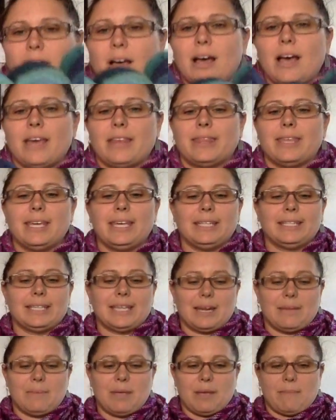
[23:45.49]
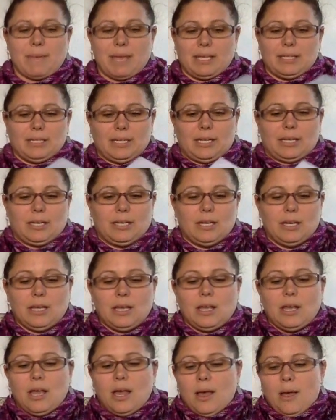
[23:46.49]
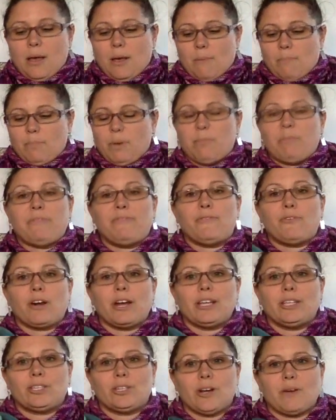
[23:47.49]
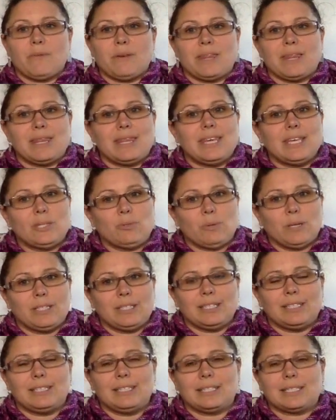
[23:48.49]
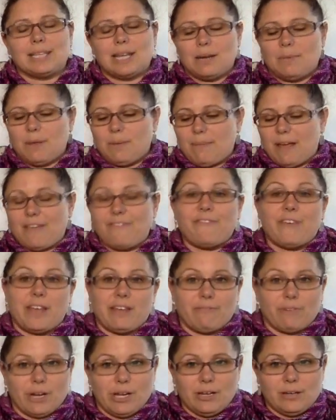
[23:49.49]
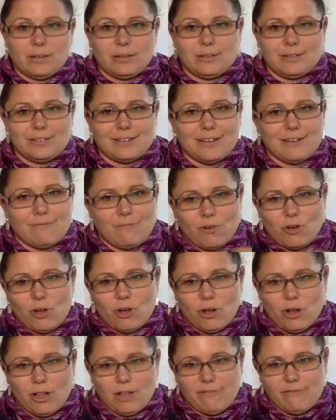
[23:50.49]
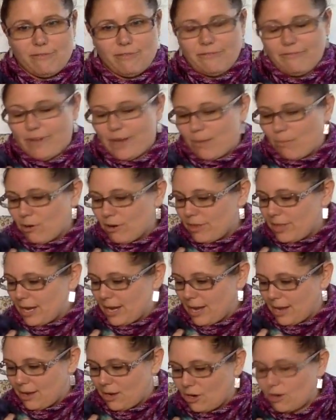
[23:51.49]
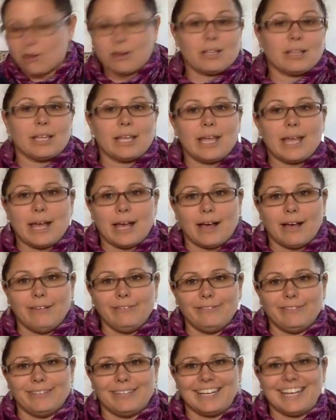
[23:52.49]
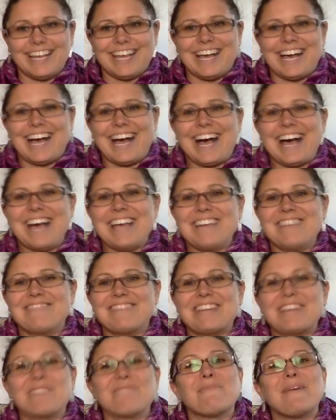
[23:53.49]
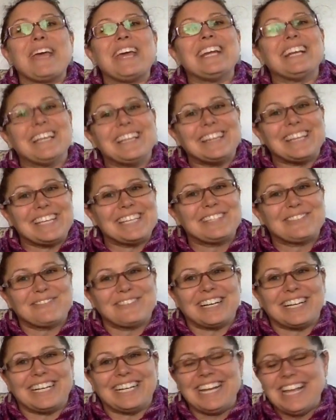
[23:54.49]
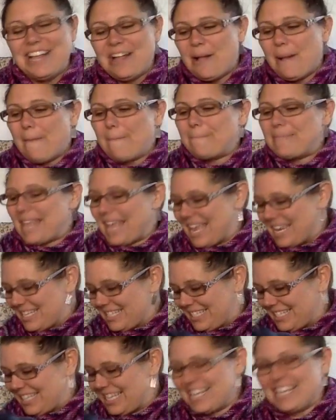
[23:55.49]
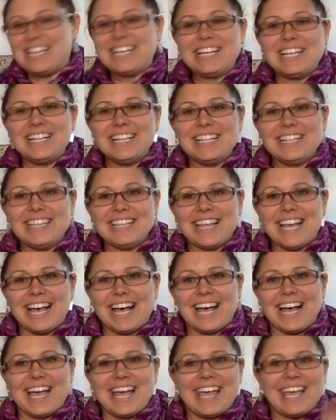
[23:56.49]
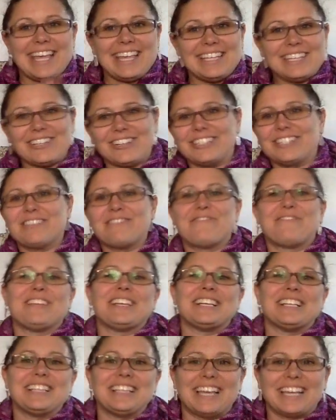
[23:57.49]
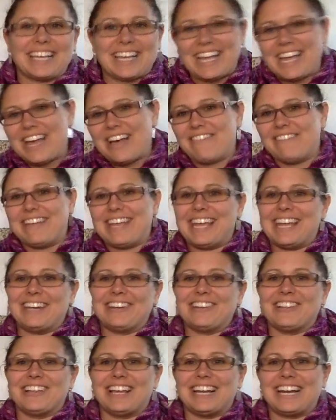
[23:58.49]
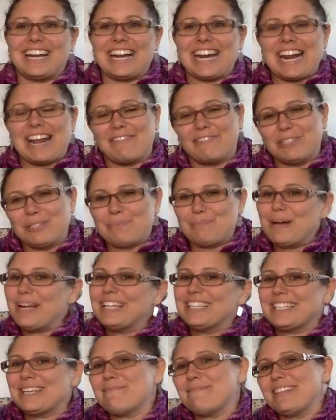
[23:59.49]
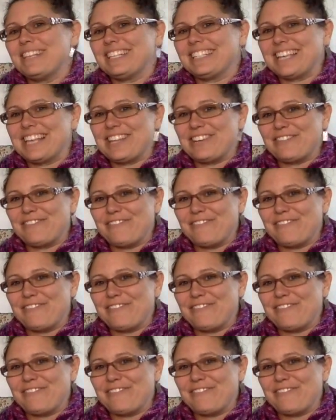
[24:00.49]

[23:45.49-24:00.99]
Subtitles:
I think it's going to be amazing. But before I start with this one, since it's going to be my favorite of all of the fiber that I currently have, I am going to wait on this one until I start to feel like I have a handle on it and I've spun some of this other